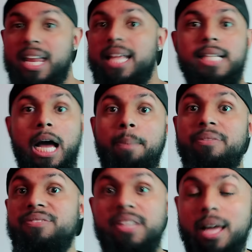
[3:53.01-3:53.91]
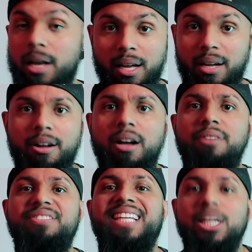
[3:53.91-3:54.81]
any type
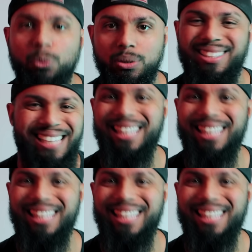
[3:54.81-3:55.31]
of guilt.